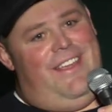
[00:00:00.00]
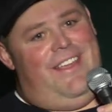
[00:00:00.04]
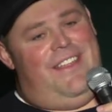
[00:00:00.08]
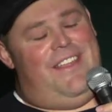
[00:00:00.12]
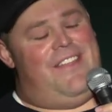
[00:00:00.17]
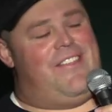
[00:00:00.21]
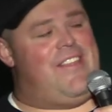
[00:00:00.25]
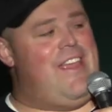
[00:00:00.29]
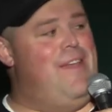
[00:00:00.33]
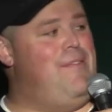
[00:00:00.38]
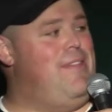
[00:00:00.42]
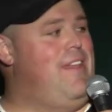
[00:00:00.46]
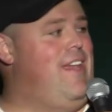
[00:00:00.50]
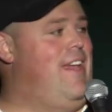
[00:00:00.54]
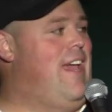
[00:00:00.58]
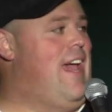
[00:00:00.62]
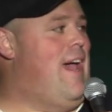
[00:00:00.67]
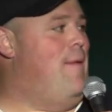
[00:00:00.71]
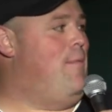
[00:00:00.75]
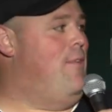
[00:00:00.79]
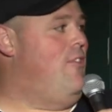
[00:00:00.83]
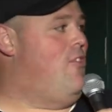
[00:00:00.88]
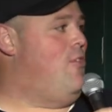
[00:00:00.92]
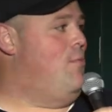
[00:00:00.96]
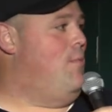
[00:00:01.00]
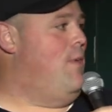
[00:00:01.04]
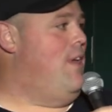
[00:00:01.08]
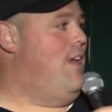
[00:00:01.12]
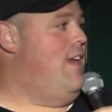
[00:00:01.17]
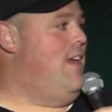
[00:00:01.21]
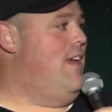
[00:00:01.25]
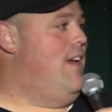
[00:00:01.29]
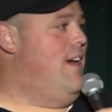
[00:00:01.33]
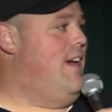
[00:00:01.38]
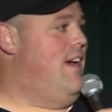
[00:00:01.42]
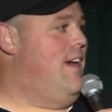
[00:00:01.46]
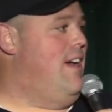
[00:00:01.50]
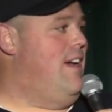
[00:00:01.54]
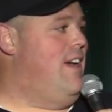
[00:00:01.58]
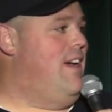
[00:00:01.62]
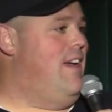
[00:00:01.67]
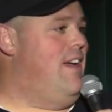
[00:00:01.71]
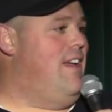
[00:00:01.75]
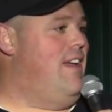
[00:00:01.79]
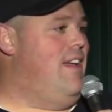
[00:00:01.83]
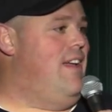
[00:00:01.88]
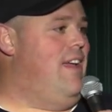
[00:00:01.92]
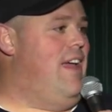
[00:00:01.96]
the same thing happened to me uh,
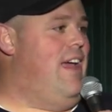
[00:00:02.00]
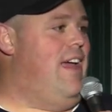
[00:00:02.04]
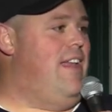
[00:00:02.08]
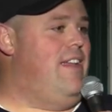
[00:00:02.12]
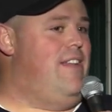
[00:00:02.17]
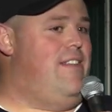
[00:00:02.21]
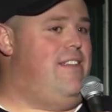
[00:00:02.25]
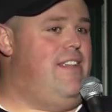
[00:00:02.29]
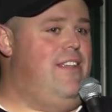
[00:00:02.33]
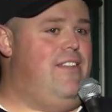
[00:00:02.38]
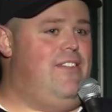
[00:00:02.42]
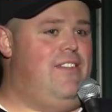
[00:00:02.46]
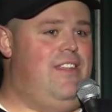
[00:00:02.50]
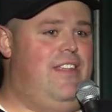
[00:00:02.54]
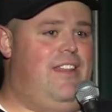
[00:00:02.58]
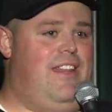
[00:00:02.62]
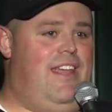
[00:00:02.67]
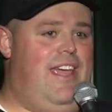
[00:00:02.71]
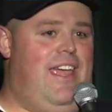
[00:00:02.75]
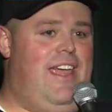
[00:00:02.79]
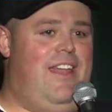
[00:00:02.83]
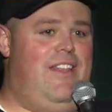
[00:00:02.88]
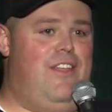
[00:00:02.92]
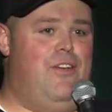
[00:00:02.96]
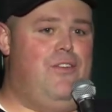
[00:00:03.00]
at Disneyland.